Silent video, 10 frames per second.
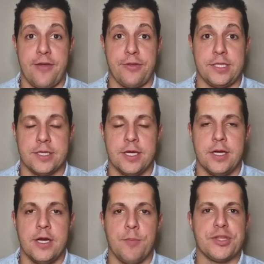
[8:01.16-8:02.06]
athletes.
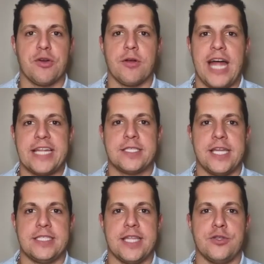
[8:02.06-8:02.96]
But there are a lot of
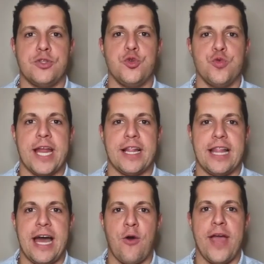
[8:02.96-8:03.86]
states that do not
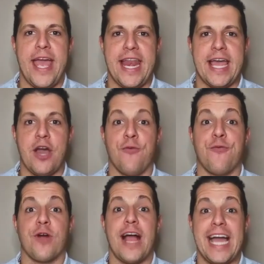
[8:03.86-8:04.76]
allow NIL
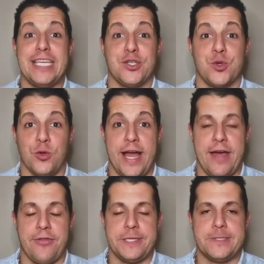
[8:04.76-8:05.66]
for high school
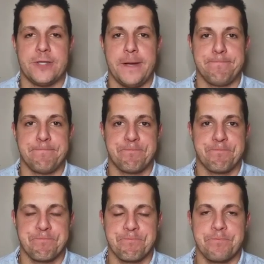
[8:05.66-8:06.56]
athletes, okay?
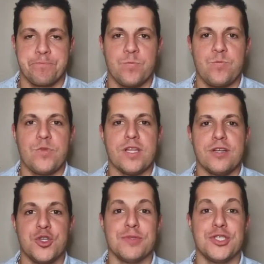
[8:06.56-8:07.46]

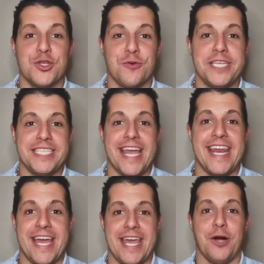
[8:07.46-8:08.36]
So Missouri's
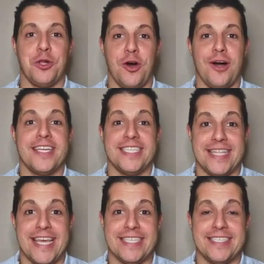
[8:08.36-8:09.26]
NIL law
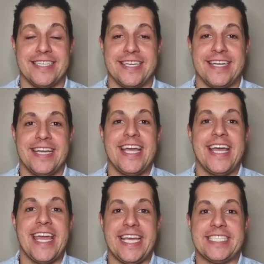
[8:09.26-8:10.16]
is this,
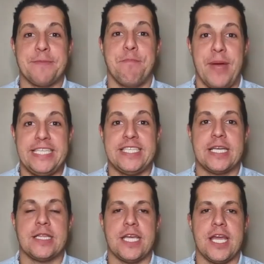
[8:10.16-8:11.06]
is
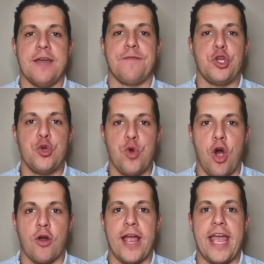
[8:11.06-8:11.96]
basically if you
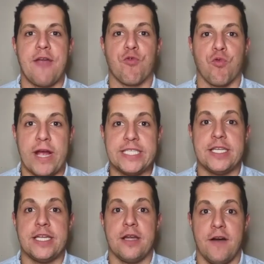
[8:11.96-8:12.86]
are a
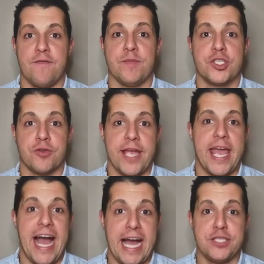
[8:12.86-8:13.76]
resident of Missouri,
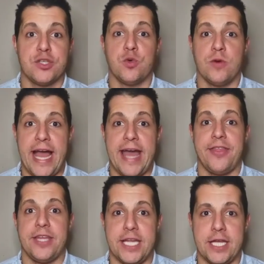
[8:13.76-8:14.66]
a high school
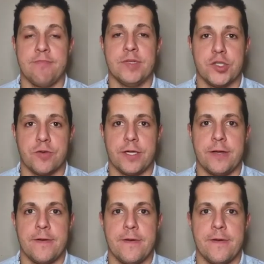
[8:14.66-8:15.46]
athlete in Missouri,